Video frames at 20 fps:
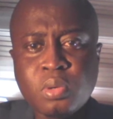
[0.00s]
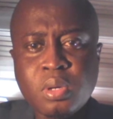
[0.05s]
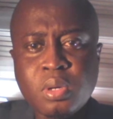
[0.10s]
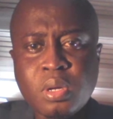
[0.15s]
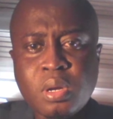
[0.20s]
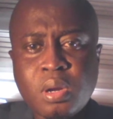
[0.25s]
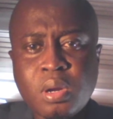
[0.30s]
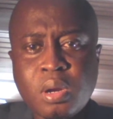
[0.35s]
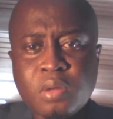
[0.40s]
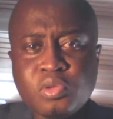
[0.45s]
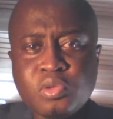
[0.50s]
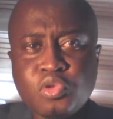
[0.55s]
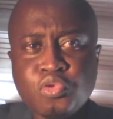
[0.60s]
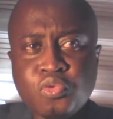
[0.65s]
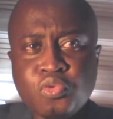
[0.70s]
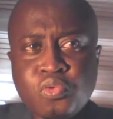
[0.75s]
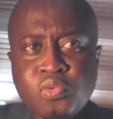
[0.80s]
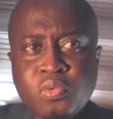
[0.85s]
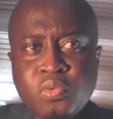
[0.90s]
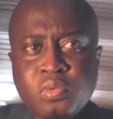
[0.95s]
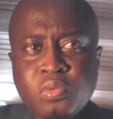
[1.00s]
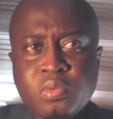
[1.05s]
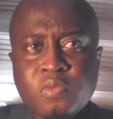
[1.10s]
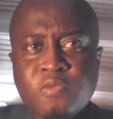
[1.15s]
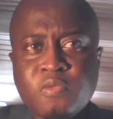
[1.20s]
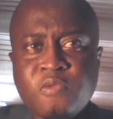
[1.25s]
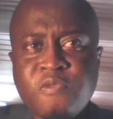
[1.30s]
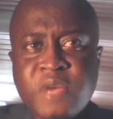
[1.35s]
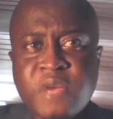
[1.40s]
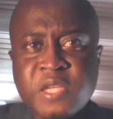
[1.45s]
do
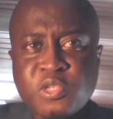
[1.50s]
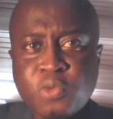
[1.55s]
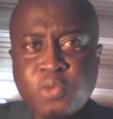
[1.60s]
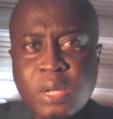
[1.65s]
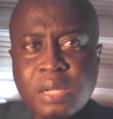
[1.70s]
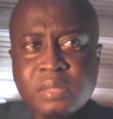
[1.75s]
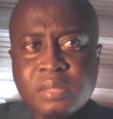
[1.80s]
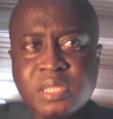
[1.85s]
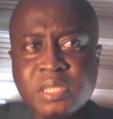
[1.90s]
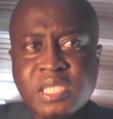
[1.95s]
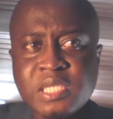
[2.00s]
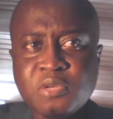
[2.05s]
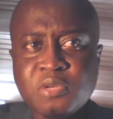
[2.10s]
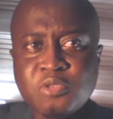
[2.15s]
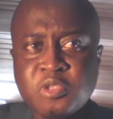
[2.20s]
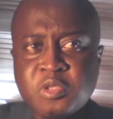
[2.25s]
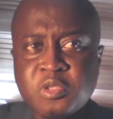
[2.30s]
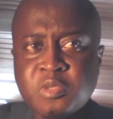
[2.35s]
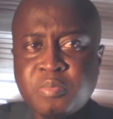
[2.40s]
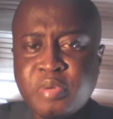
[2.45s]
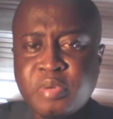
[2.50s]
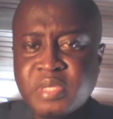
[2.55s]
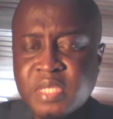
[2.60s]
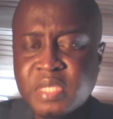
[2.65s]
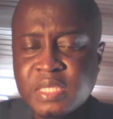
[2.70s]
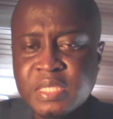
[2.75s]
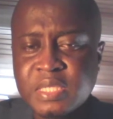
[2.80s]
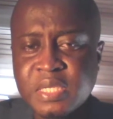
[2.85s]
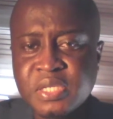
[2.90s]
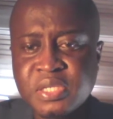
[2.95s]
virtual sales
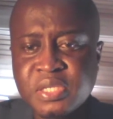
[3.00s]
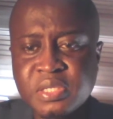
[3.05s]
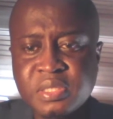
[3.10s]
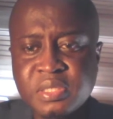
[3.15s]
presentations.